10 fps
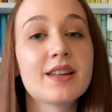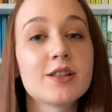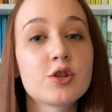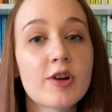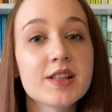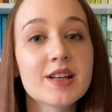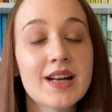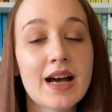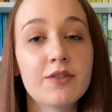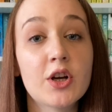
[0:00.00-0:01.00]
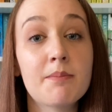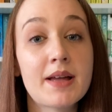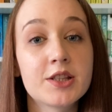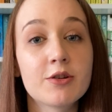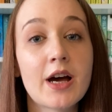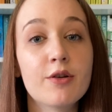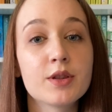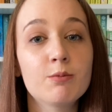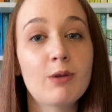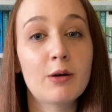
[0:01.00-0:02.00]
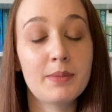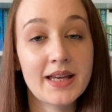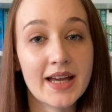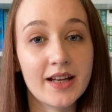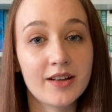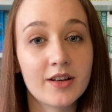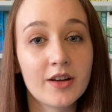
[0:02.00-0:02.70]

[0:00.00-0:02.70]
that stress can have on our mental health and well-being.